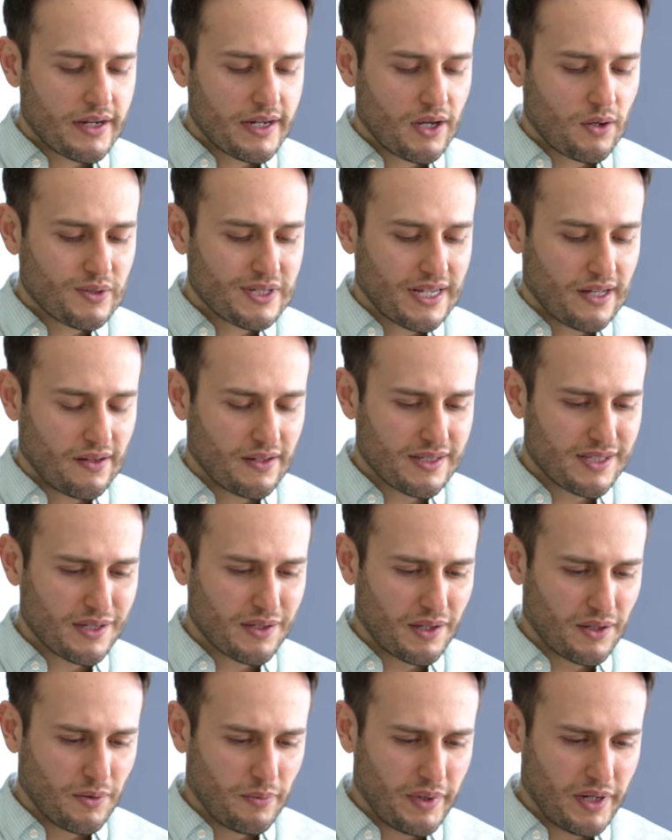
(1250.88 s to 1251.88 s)
now, tell us a
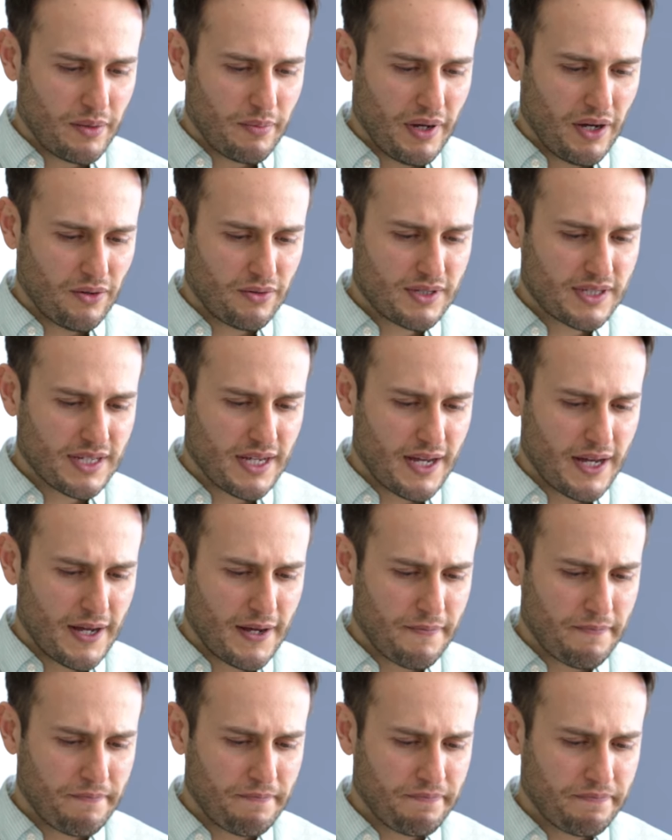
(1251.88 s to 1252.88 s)
little bit about
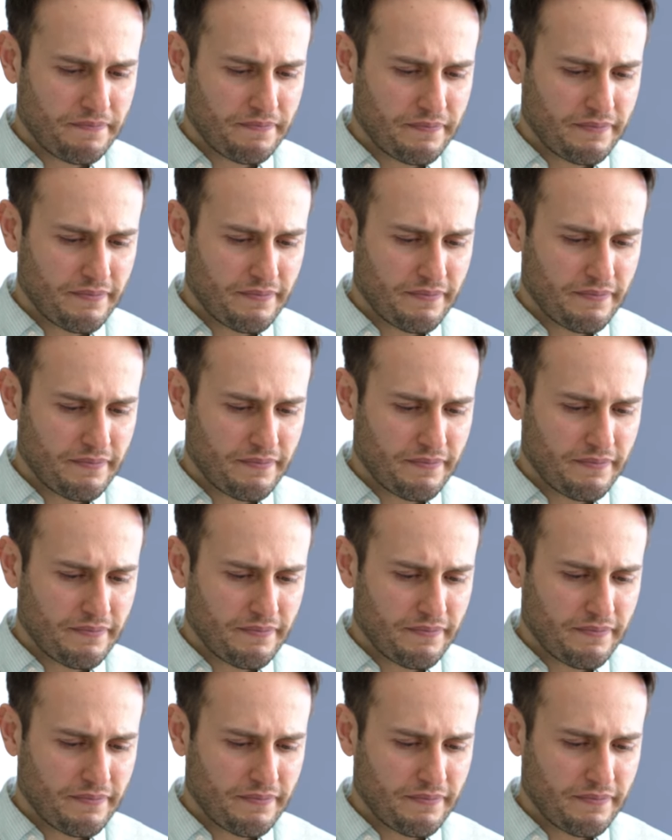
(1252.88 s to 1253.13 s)
um,